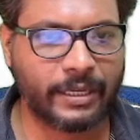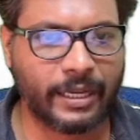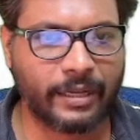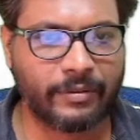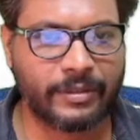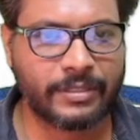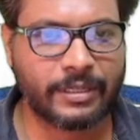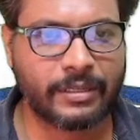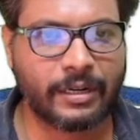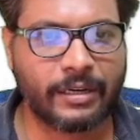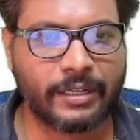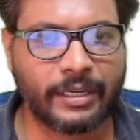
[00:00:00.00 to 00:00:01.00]
I have installed
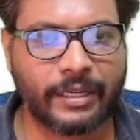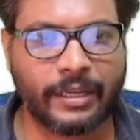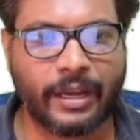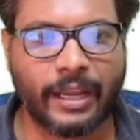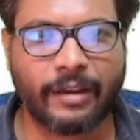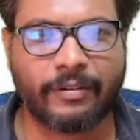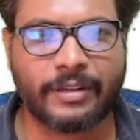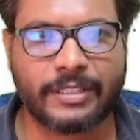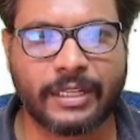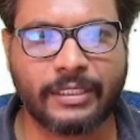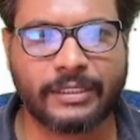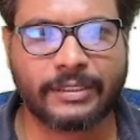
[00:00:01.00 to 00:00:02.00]
already. Yeah, I have
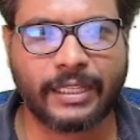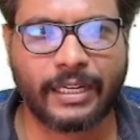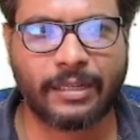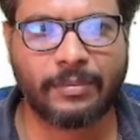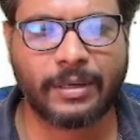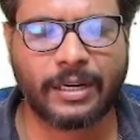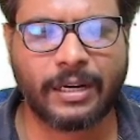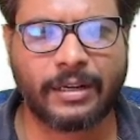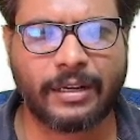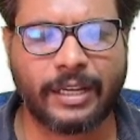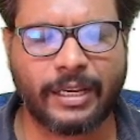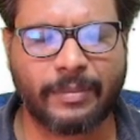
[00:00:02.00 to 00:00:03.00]
installed this Handlebar
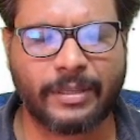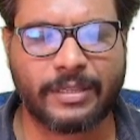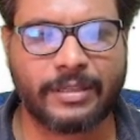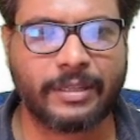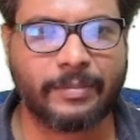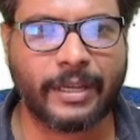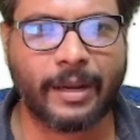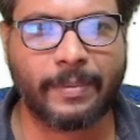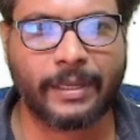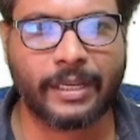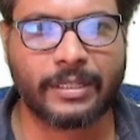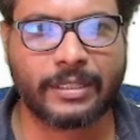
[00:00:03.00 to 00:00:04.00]
already in my
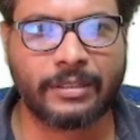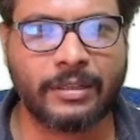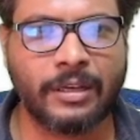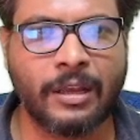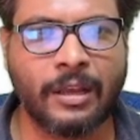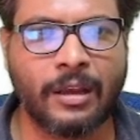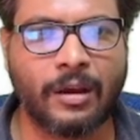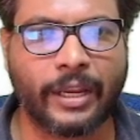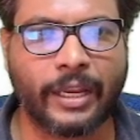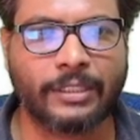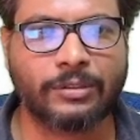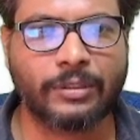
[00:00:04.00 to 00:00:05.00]
application.
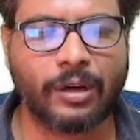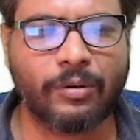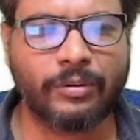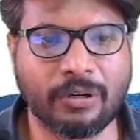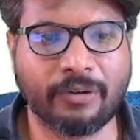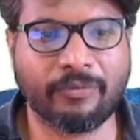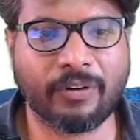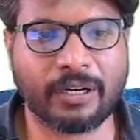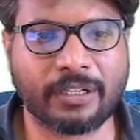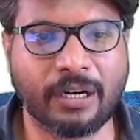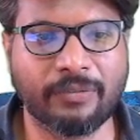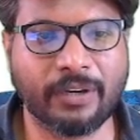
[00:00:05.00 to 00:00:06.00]
Okay, so now for
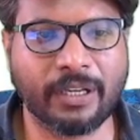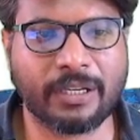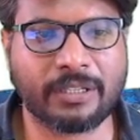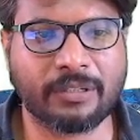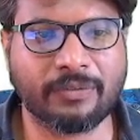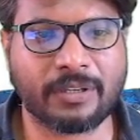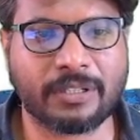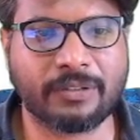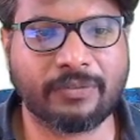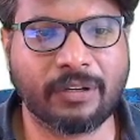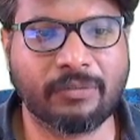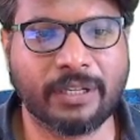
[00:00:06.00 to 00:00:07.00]
configuration, first
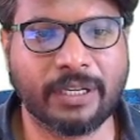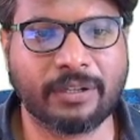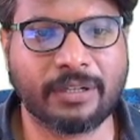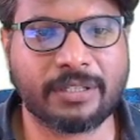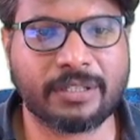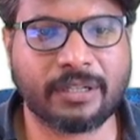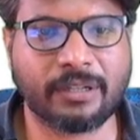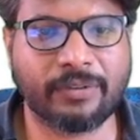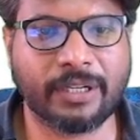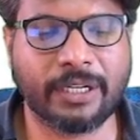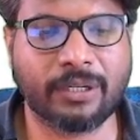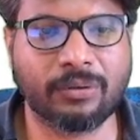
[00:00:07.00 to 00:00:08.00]
of all we need to install,
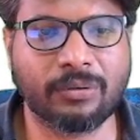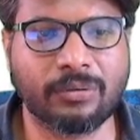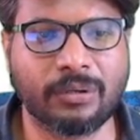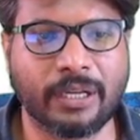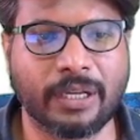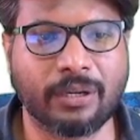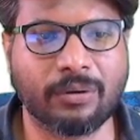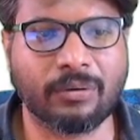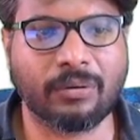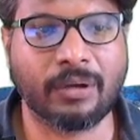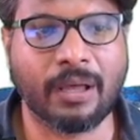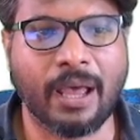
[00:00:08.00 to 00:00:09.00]
we need to
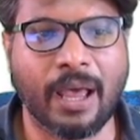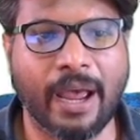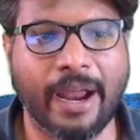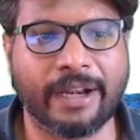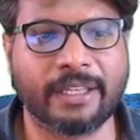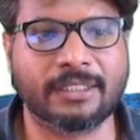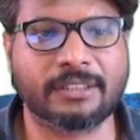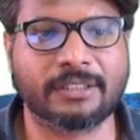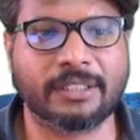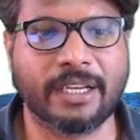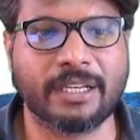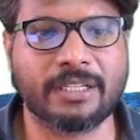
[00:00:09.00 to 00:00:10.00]
add
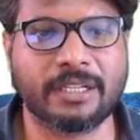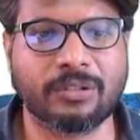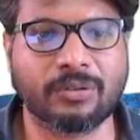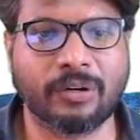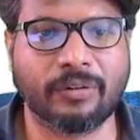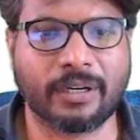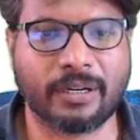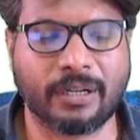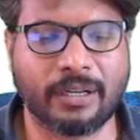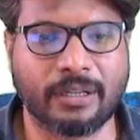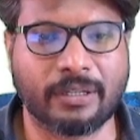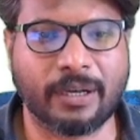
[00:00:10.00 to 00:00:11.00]
this engine to our
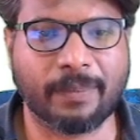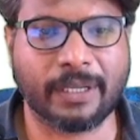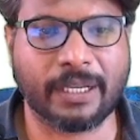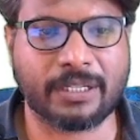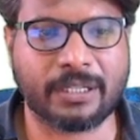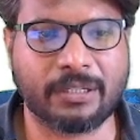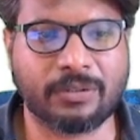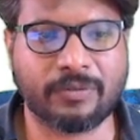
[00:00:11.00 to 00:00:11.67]
application.